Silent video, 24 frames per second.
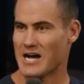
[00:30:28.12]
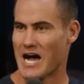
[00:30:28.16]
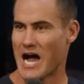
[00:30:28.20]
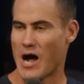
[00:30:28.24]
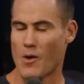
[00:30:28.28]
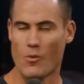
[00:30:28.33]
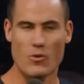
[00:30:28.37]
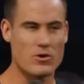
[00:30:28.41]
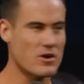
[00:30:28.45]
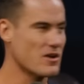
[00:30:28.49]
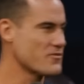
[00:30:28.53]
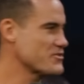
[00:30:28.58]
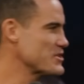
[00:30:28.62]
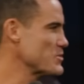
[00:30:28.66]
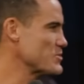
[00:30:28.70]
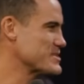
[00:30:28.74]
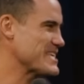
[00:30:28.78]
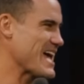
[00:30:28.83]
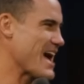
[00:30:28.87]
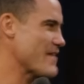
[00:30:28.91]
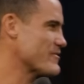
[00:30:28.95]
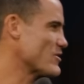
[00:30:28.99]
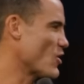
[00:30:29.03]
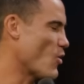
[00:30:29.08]
I wonder if she
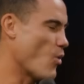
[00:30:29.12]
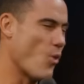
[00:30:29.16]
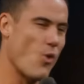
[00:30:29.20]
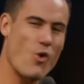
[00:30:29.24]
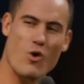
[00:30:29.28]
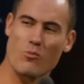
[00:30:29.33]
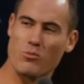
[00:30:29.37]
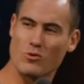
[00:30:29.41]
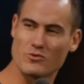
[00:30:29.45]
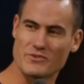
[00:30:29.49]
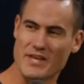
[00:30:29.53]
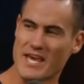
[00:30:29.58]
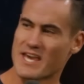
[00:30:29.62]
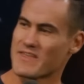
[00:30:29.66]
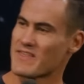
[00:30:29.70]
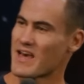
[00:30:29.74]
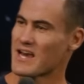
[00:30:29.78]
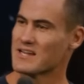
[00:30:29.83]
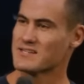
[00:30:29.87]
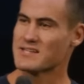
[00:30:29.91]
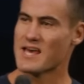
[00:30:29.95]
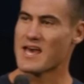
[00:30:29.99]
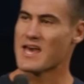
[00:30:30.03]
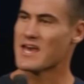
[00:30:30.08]
was having a horrible day
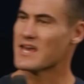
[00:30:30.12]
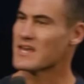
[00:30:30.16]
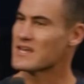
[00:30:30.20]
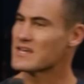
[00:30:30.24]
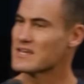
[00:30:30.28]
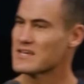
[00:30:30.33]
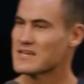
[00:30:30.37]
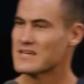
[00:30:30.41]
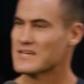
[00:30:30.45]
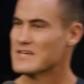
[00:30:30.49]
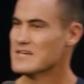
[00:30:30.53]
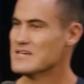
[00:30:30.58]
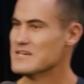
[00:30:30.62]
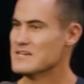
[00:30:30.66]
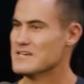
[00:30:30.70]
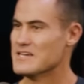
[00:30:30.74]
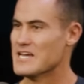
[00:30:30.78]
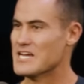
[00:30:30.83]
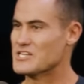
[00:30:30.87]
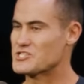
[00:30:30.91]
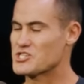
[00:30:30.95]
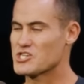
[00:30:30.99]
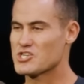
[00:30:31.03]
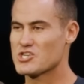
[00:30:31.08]
that day
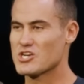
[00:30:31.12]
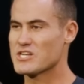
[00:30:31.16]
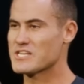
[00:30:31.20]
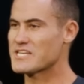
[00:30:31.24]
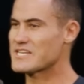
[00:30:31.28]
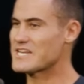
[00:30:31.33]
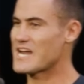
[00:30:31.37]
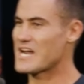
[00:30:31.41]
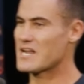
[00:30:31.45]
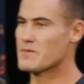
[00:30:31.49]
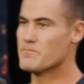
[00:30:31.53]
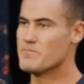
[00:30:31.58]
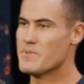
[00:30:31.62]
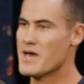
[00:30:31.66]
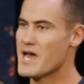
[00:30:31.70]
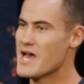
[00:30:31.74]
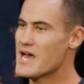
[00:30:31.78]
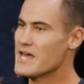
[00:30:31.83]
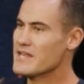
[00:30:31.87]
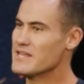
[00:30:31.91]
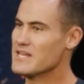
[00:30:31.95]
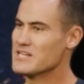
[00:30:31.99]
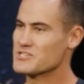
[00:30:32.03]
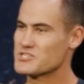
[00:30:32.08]
and she couldn't get out of
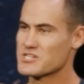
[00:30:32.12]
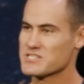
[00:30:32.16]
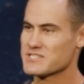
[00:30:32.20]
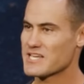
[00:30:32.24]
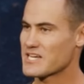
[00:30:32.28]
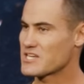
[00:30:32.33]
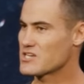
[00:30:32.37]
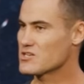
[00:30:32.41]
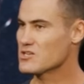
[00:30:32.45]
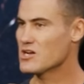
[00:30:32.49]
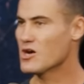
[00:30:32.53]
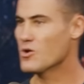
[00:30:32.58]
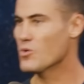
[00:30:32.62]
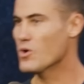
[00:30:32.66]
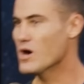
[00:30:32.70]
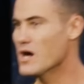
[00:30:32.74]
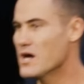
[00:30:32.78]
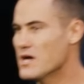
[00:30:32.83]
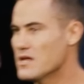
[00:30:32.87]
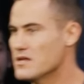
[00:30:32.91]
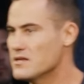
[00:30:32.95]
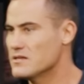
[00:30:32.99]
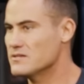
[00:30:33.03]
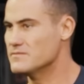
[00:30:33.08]
bed. And she's like, you know
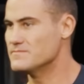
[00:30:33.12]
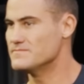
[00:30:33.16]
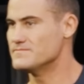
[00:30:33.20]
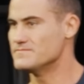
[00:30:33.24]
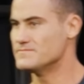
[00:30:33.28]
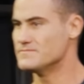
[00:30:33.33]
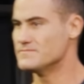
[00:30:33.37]
what?